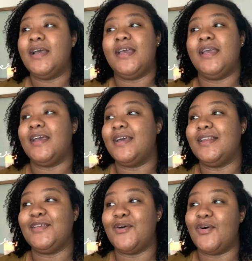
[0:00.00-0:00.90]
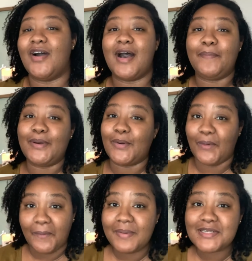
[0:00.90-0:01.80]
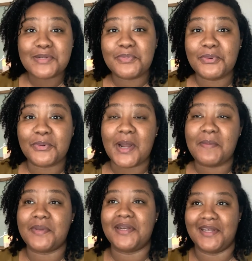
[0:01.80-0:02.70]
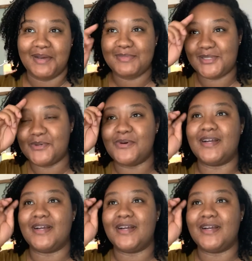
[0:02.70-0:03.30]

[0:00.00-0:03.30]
And y'all, I put a whole bunch of bull crap in it, I'm sure.